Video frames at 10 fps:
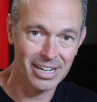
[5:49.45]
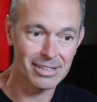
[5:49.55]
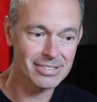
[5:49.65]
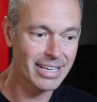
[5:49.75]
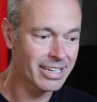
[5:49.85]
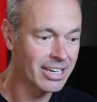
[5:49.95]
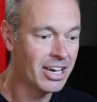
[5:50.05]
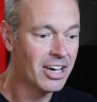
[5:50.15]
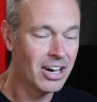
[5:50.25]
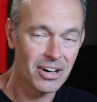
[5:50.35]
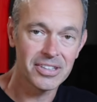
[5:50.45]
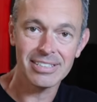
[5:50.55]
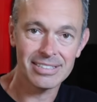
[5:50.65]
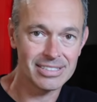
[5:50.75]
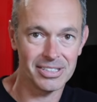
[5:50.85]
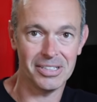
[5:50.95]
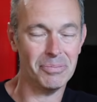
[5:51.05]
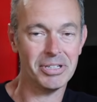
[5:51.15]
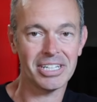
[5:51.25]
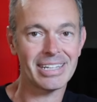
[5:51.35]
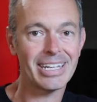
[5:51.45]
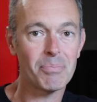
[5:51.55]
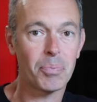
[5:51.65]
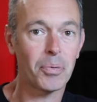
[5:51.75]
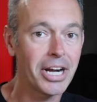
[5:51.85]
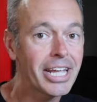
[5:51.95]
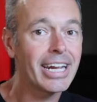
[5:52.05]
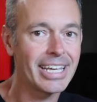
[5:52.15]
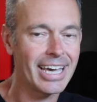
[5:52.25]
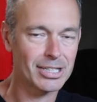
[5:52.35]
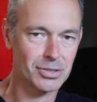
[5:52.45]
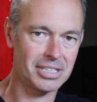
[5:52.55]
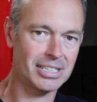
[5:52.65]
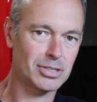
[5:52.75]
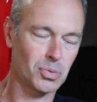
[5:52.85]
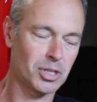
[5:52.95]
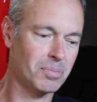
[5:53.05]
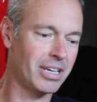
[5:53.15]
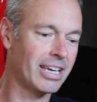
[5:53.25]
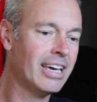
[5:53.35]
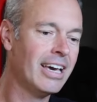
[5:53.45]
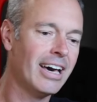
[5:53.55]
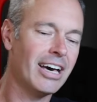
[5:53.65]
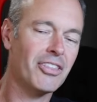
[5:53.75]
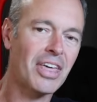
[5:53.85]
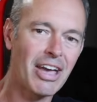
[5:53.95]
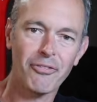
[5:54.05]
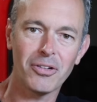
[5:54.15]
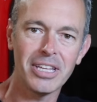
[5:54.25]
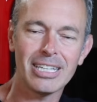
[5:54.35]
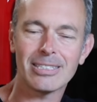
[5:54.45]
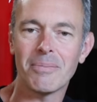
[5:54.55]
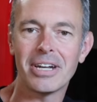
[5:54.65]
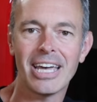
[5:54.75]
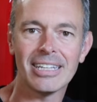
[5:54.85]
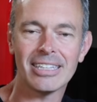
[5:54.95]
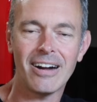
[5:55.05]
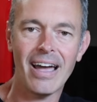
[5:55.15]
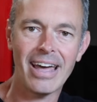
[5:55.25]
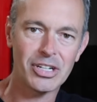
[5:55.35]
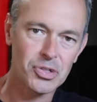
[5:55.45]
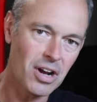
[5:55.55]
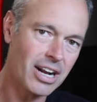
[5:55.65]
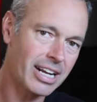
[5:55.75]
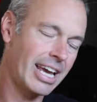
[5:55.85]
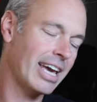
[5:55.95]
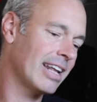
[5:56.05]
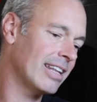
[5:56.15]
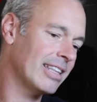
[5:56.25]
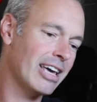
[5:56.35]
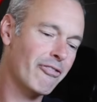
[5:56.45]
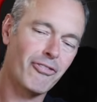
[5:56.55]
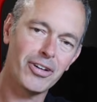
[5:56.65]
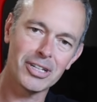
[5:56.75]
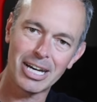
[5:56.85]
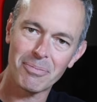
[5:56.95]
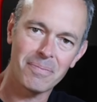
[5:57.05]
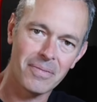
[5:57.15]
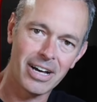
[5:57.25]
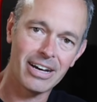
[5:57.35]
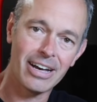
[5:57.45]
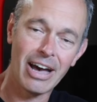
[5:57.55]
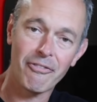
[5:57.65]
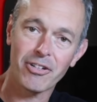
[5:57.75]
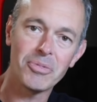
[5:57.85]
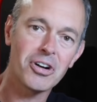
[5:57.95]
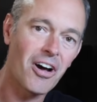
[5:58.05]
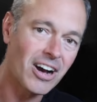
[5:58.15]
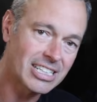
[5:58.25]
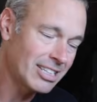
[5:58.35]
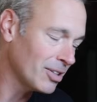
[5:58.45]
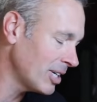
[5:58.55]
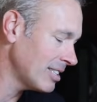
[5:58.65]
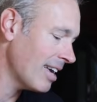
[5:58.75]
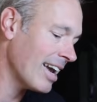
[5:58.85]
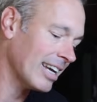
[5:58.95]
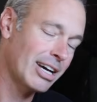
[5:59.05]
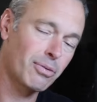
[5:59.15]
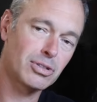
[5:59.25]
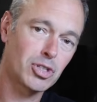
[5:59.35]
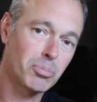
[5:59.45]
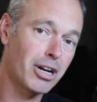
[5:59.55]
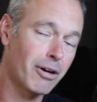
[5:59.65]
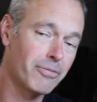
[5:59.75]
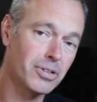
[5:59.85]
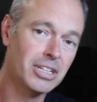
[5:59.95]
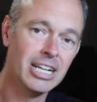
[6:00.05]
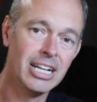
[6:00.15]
And I was like, oh, this isn't good, because I didn't bring any extra diesel with me. Thankfully, somebody out there had a truck and they filled up from their auxiliary tank, and that was super helpful.